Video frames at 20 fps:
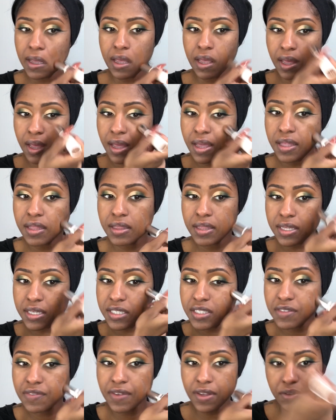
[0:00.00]
And
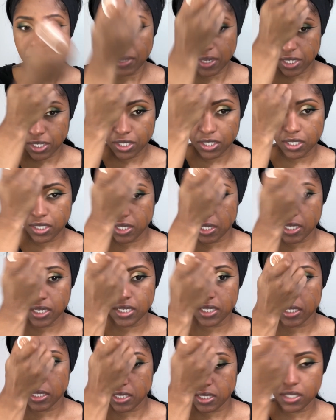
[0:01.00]
this foundation
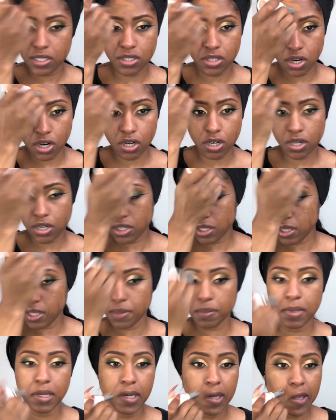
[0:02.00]
is darker than
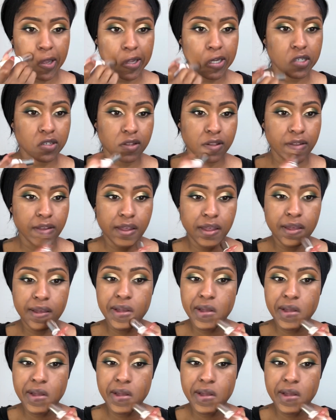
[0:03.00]
me naturally.